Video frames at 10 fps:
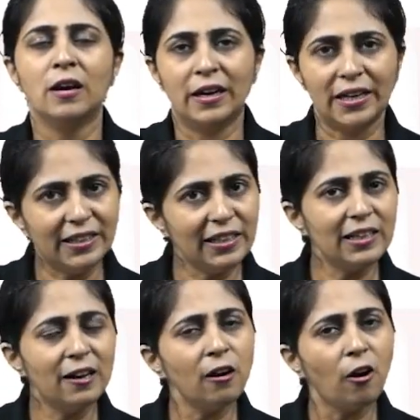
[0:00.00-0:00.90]
Hidden
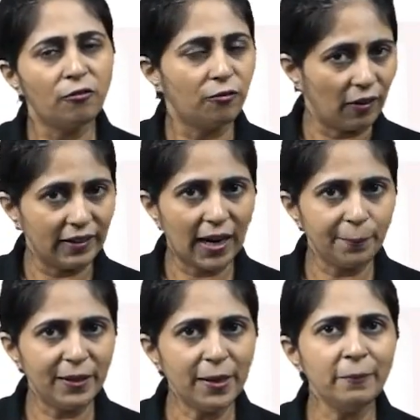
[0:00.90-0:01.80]
layer of one
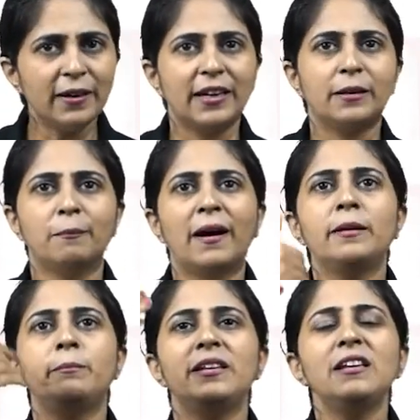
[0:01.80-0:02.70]
RBM, it
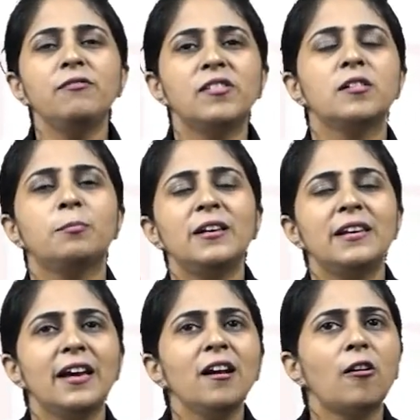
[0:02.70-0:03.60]
might be the visible
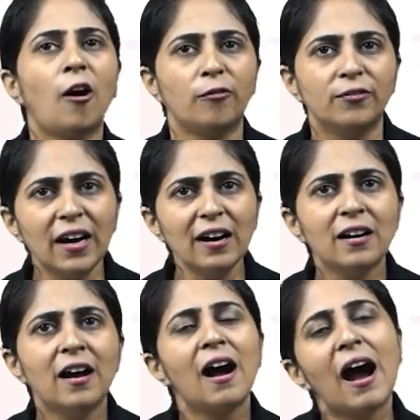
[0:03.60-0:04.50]
layer of the
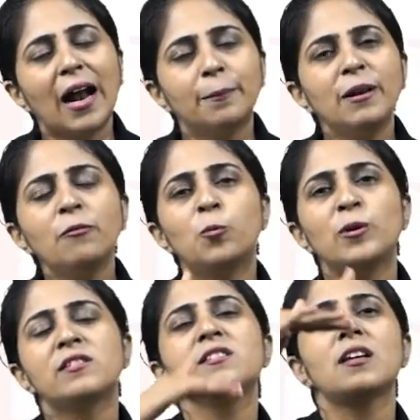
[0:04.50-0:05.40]
RBM
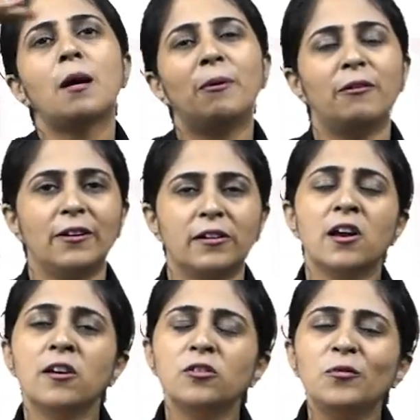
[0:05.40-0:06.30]
which is above it.
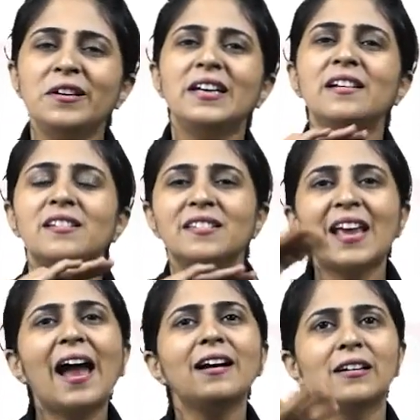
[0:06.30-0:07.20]
So we can
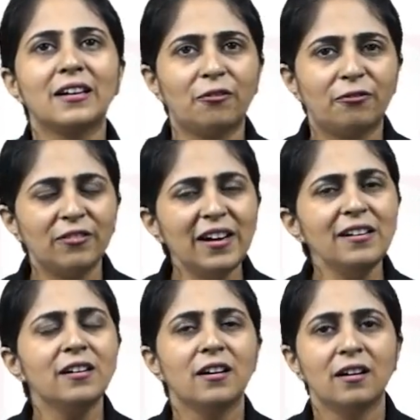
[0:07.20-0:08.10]
stack different
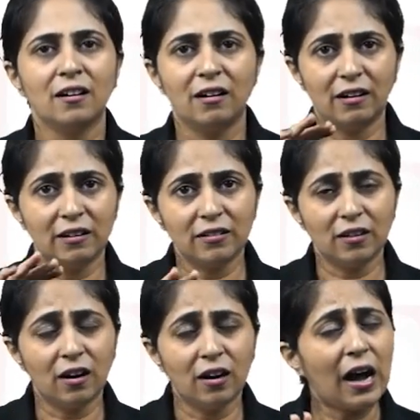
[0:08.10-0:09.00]

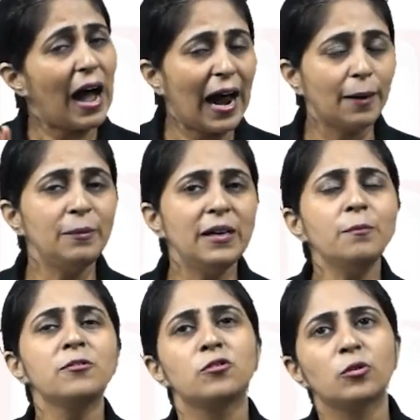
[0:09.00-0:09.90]

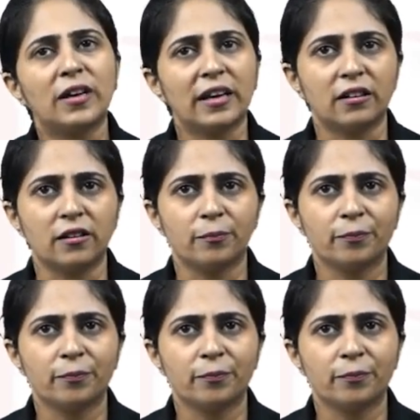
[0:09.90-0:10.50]
RBMs together.